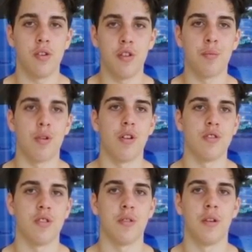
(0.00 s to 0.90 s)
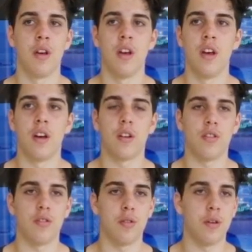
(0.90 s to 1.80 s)
Use Pro Tune
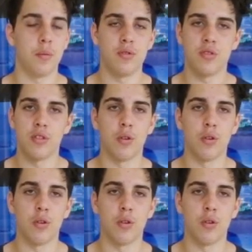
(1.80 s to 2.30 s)
because it will just